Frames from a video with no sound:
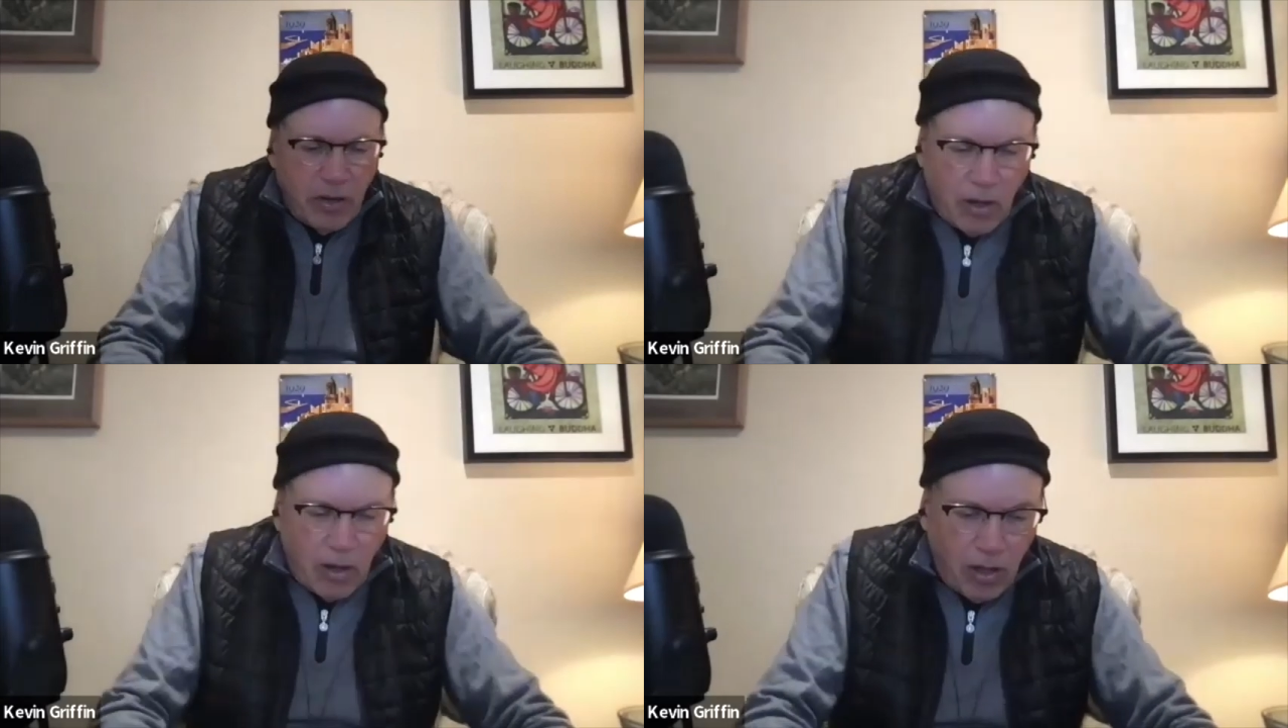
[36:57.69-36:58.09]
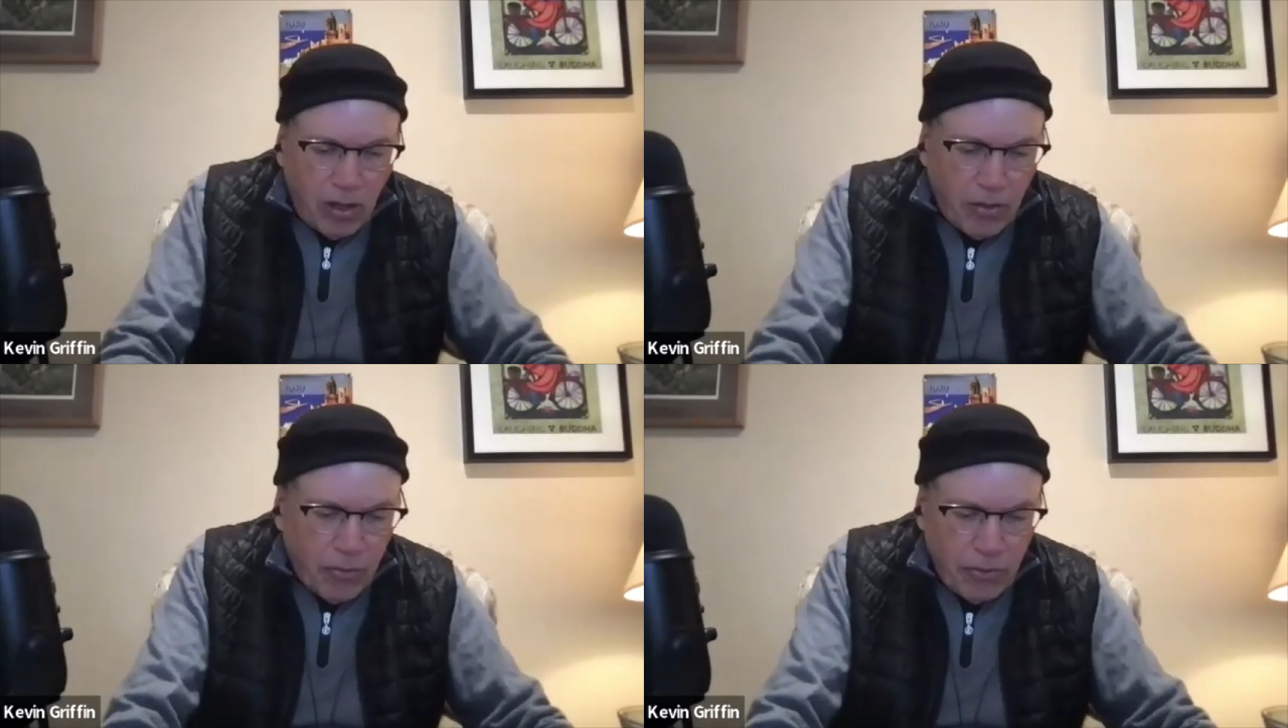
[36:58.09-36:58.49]
all
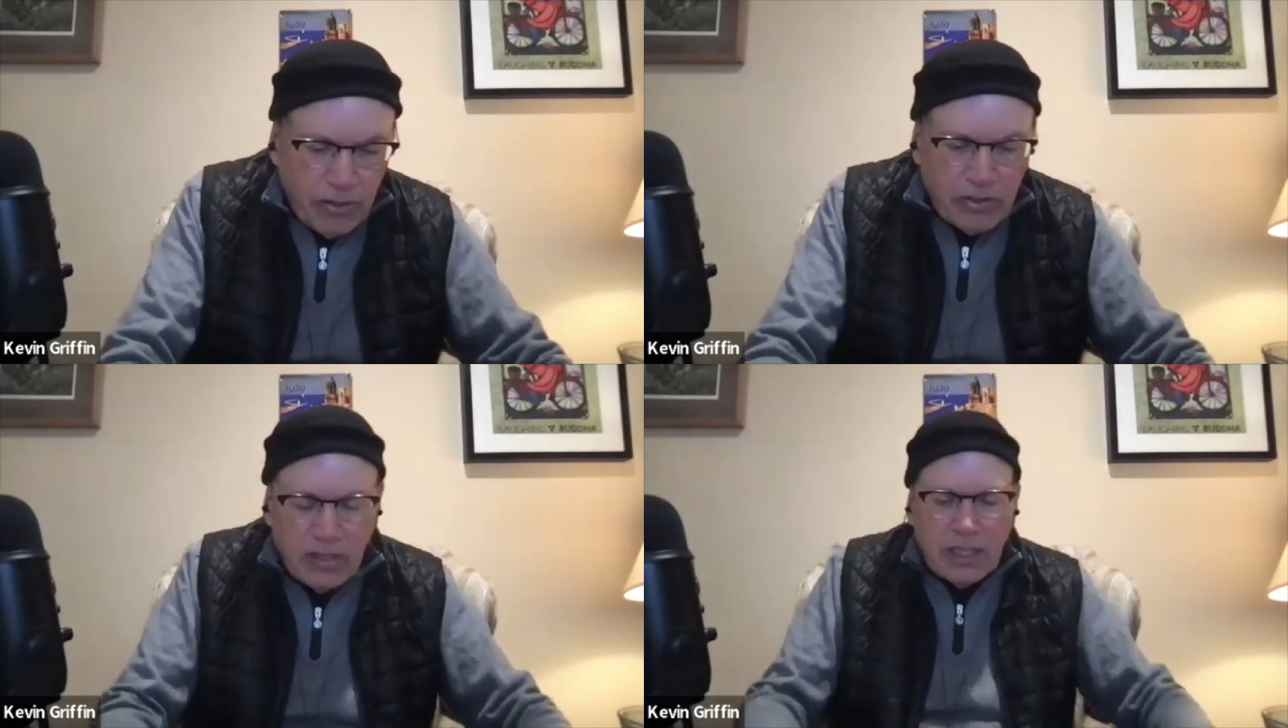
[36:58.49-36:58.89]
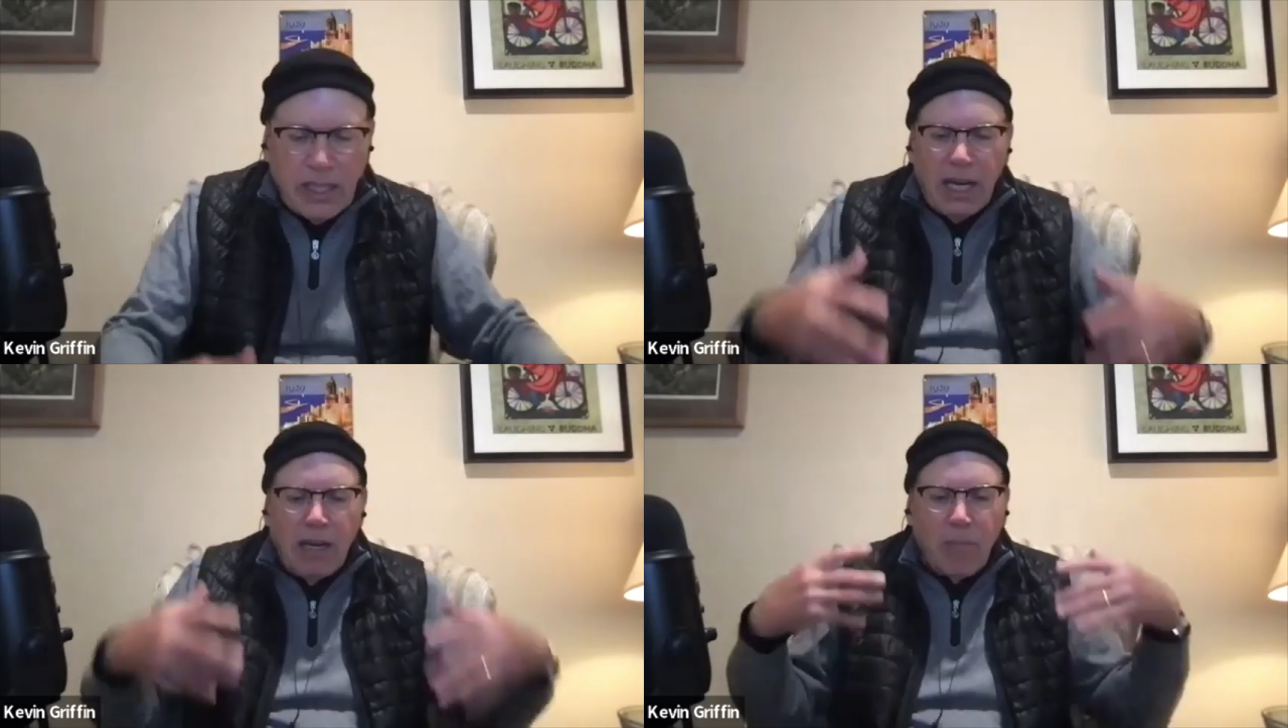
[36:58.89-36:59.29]
through this
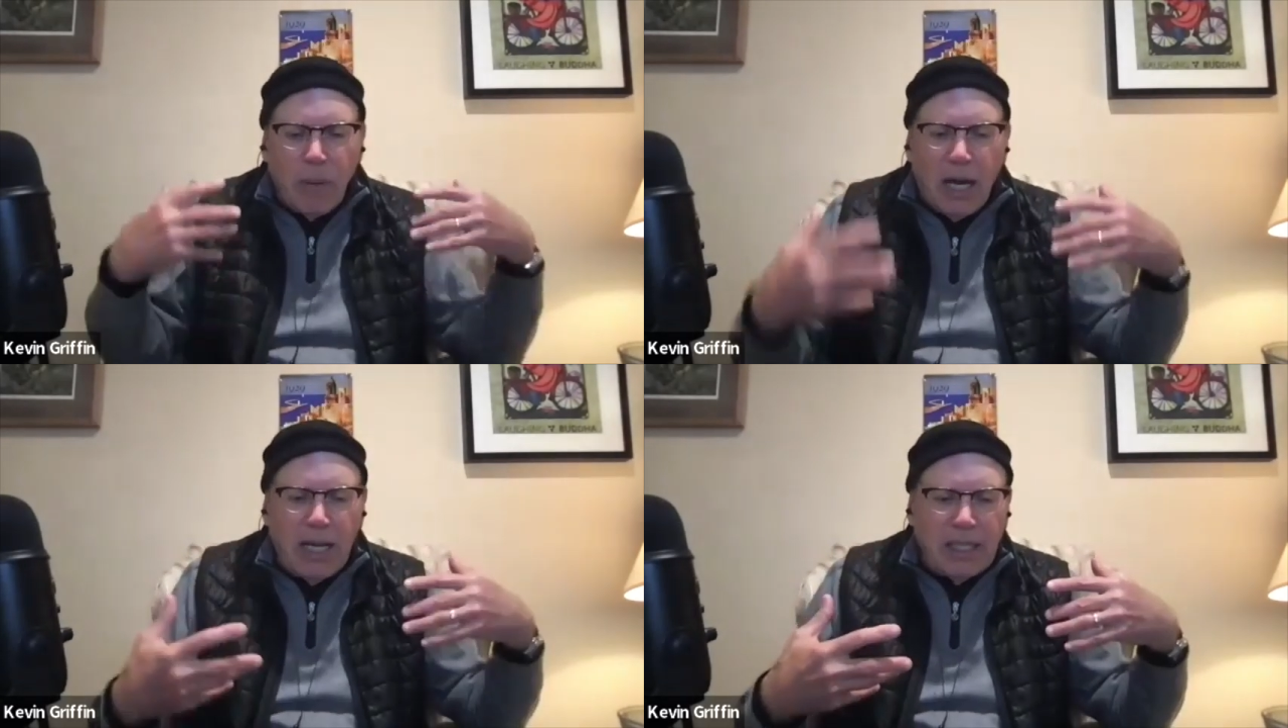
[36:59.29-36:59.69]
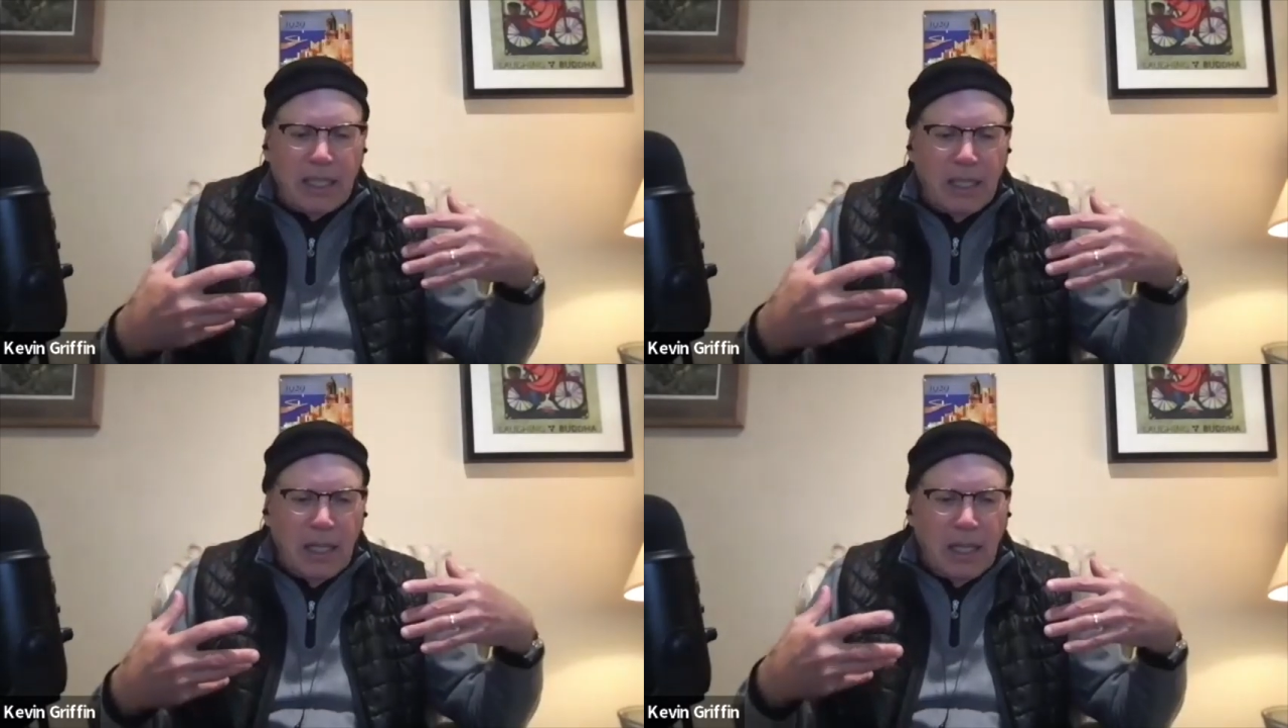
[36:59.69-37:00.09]
entire body,
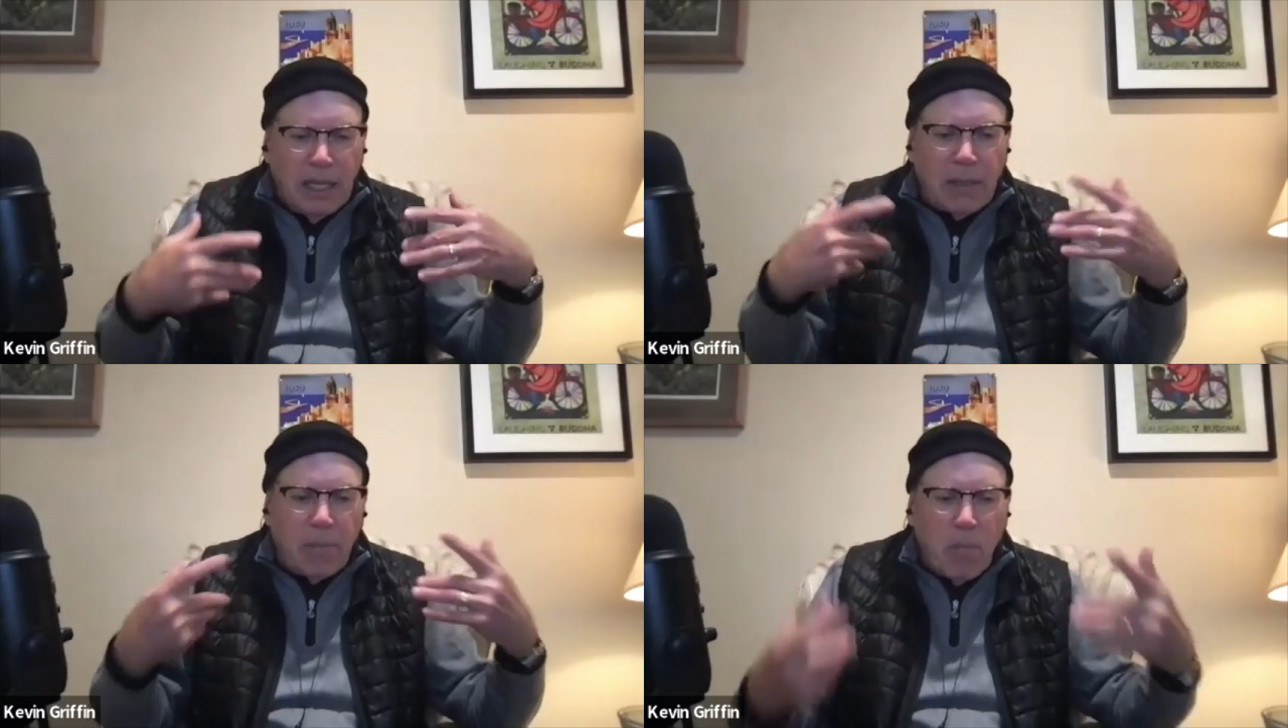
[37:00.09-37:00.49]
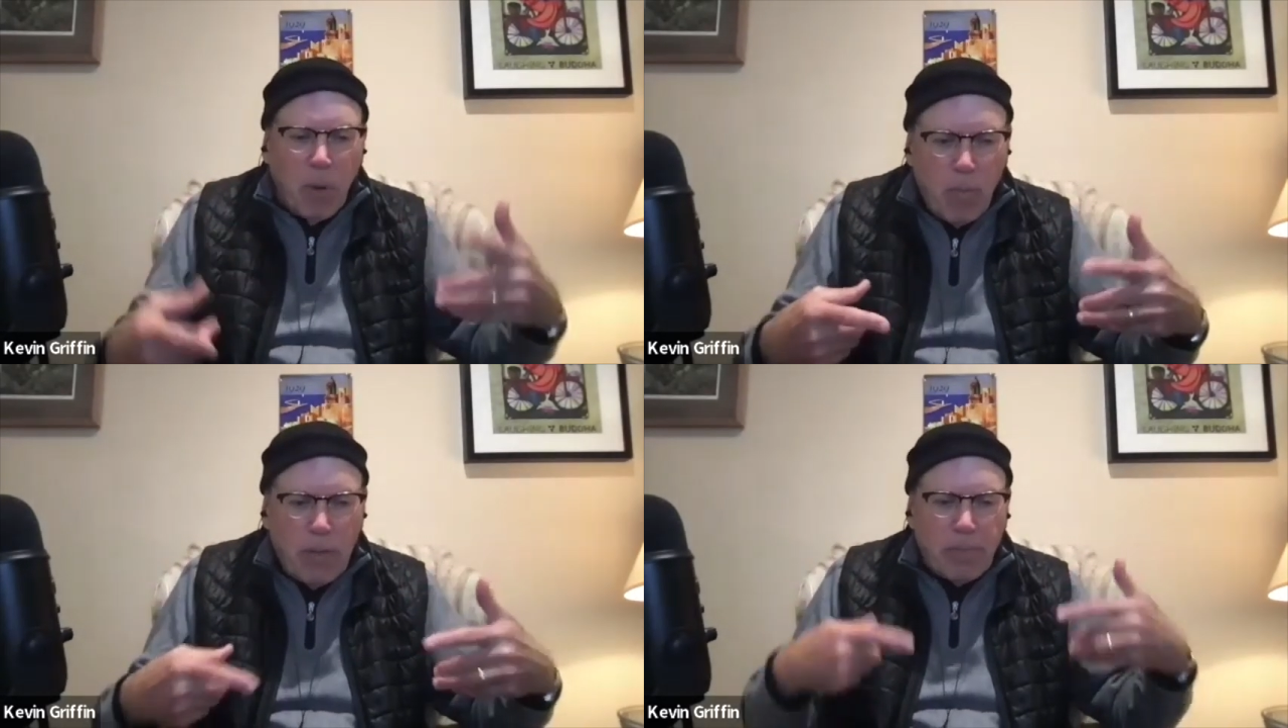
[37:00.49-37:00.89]
like
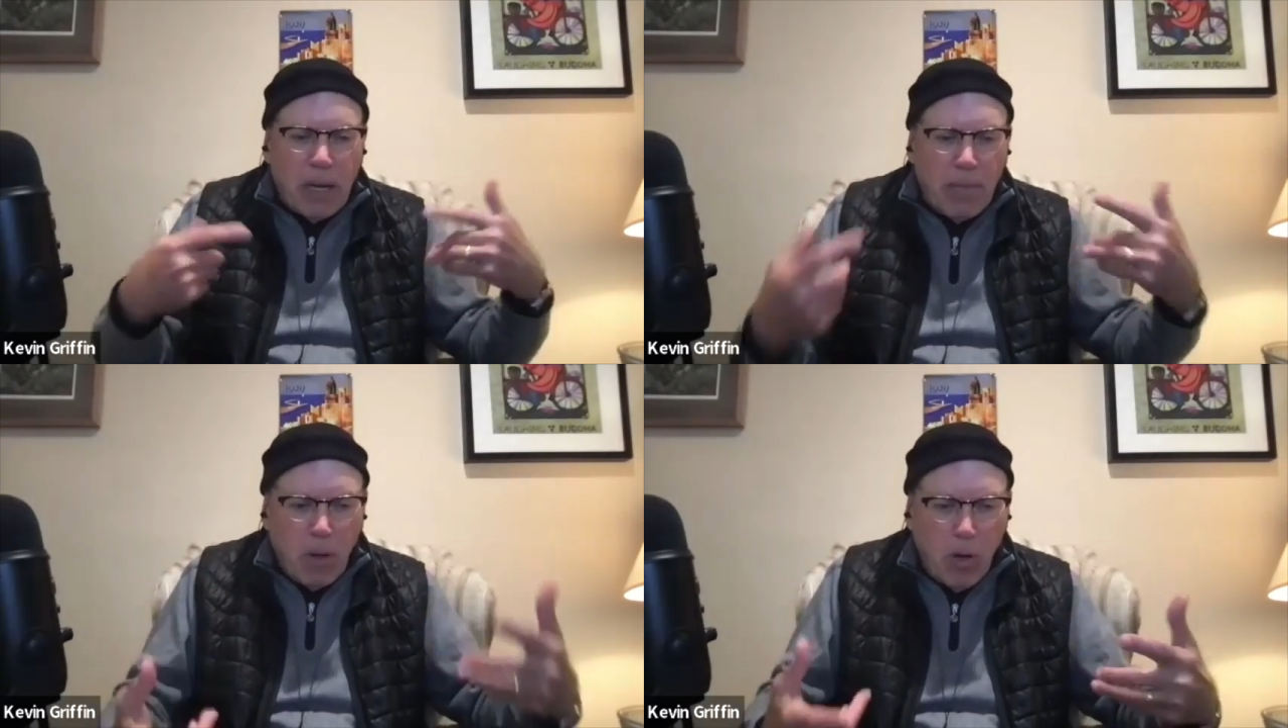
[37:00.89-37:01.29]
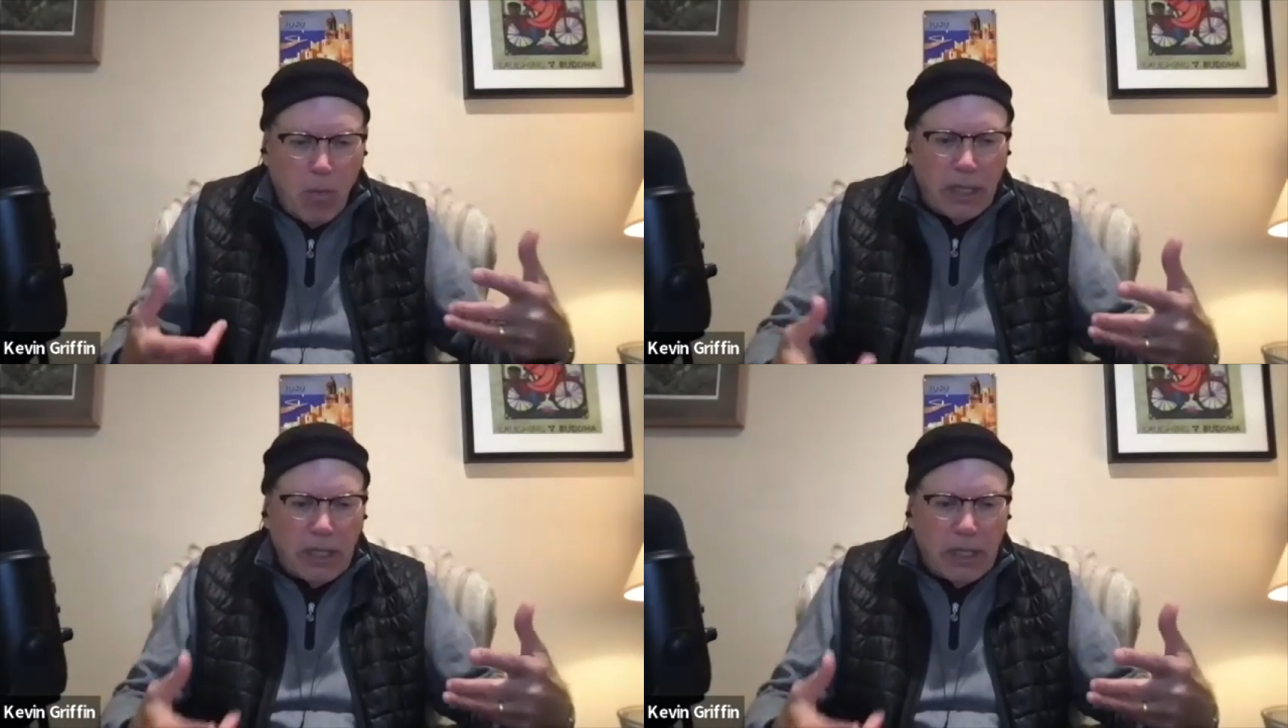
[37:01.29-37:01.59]
moment by moment,